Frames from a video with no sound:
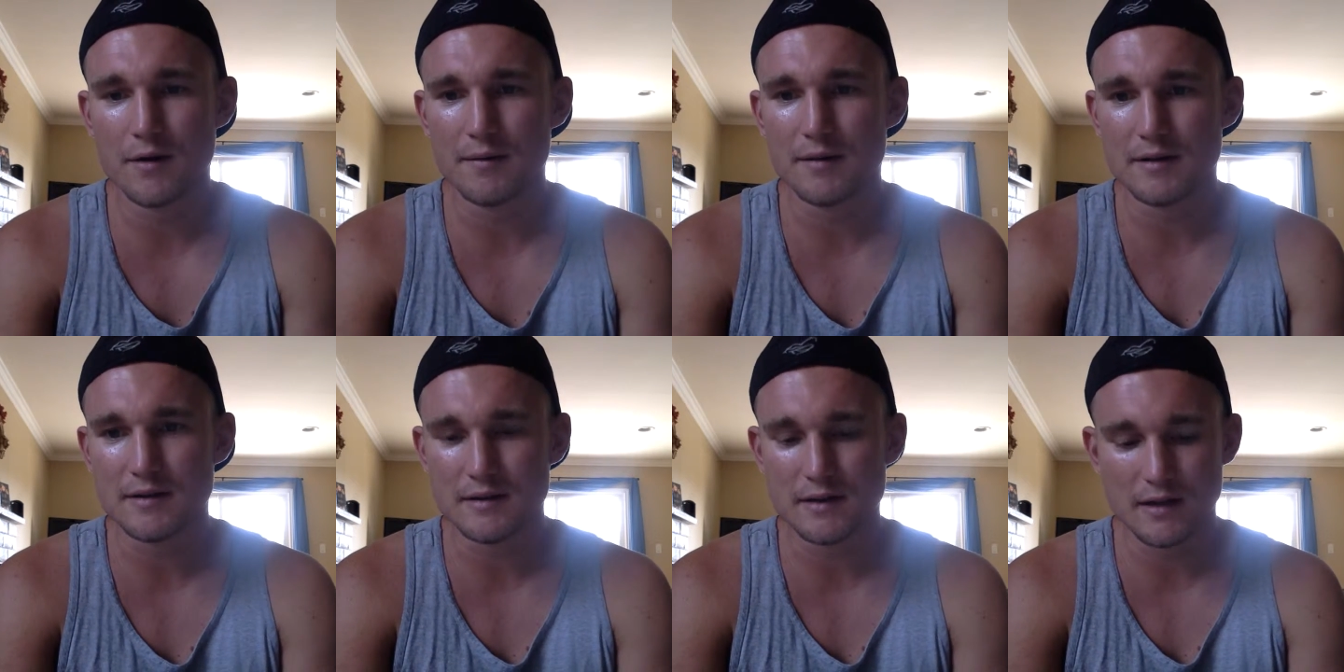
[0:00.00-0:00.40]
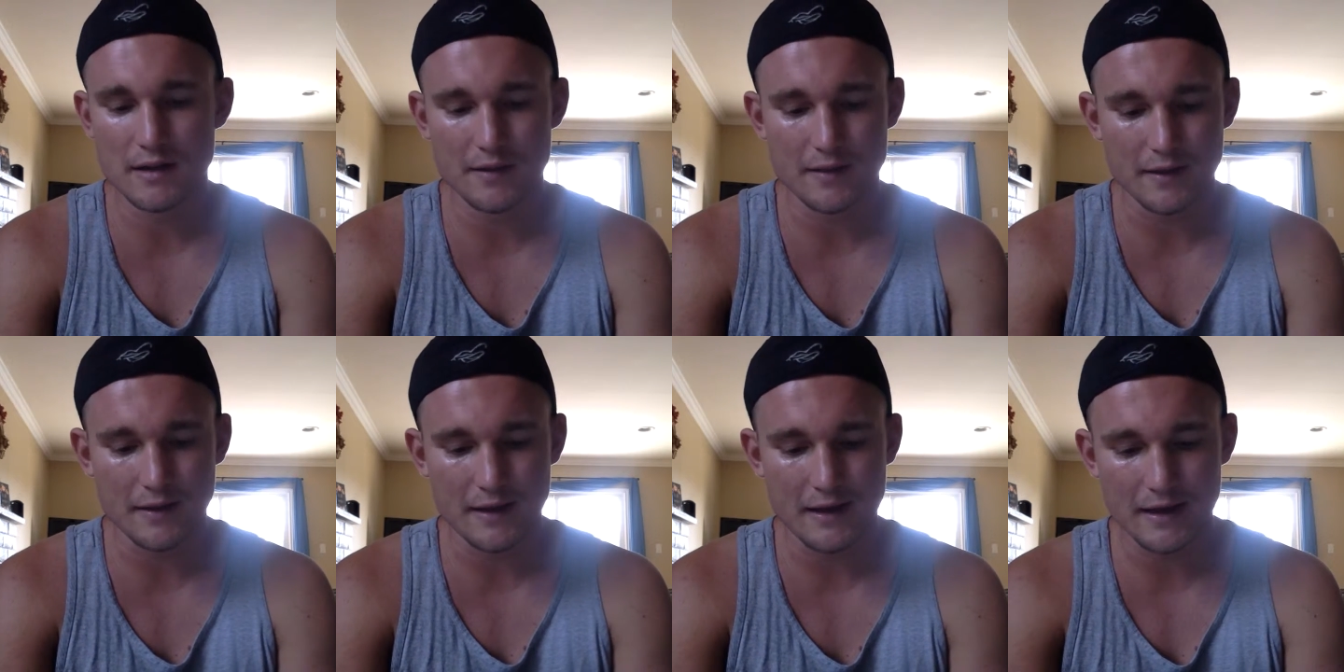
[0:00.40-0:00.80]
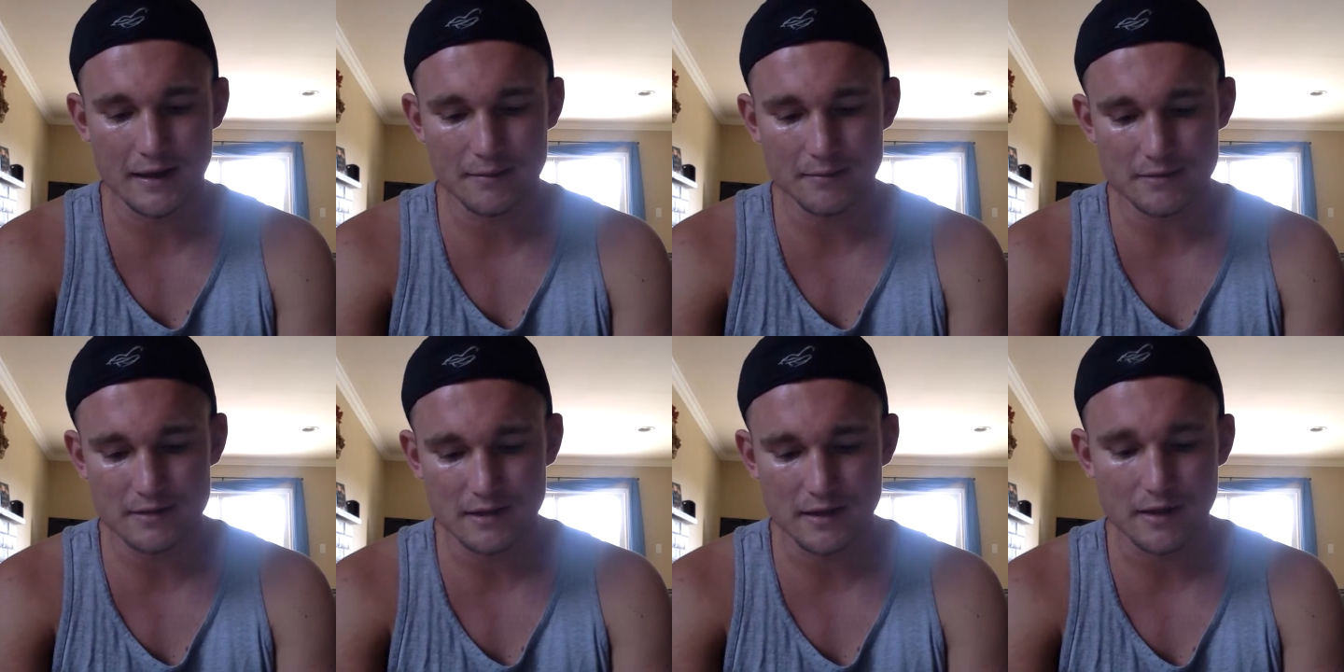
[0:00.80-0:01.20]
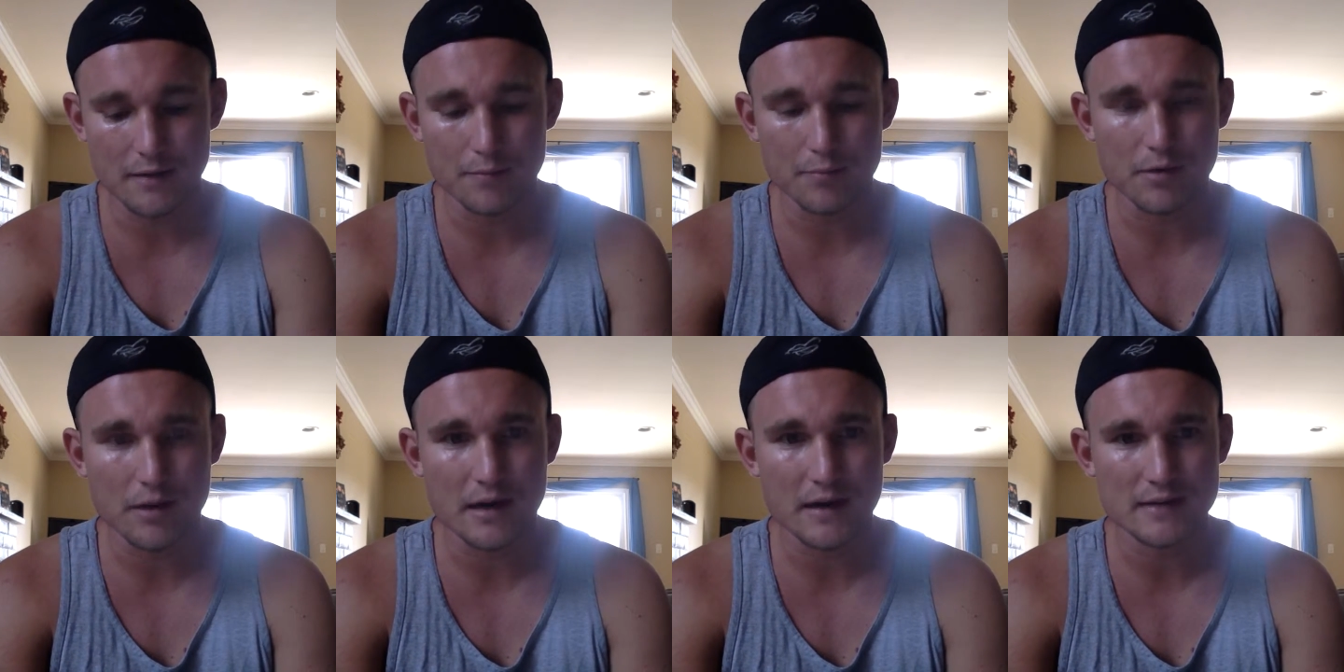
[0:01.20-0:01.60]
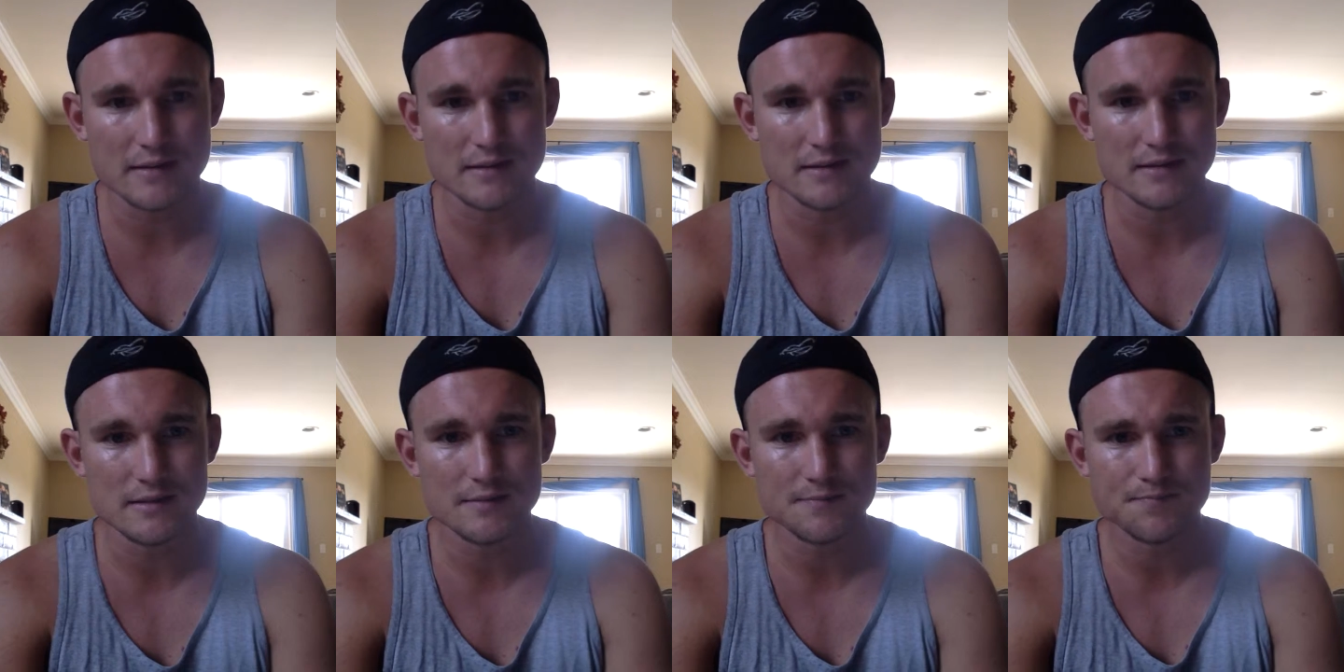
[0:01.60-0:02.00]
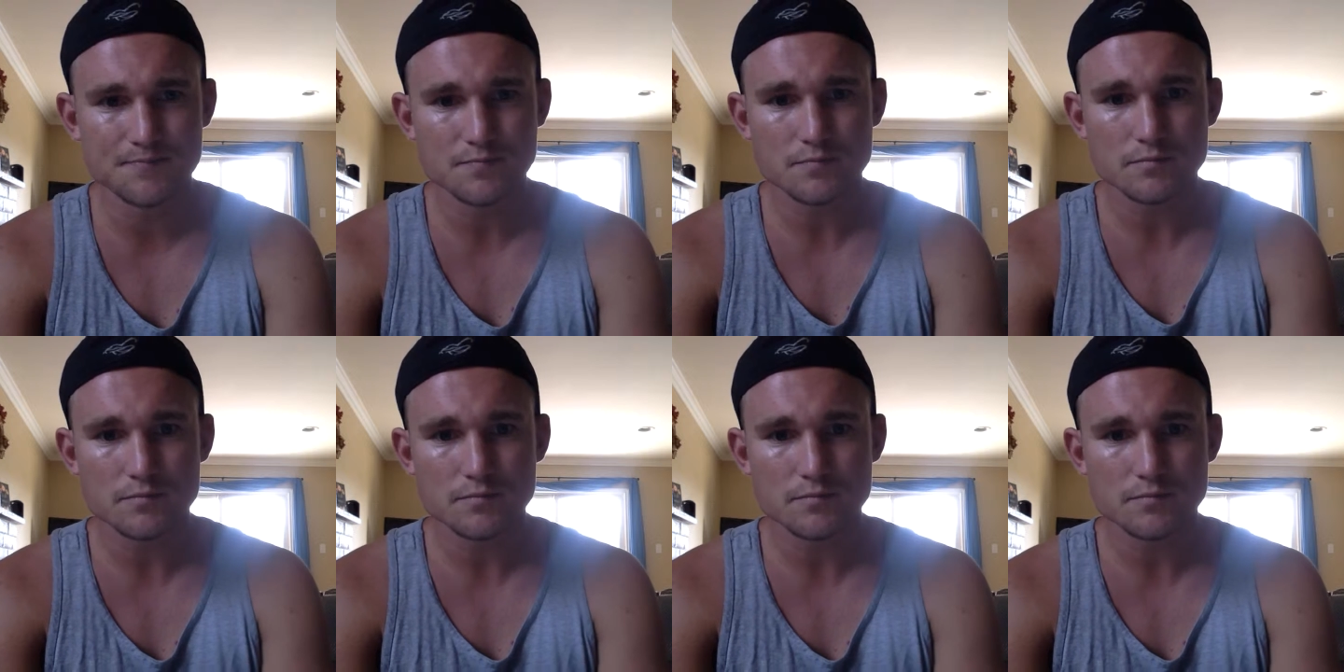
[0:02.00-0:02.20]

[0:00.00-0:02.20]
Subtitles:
in the games and in practices.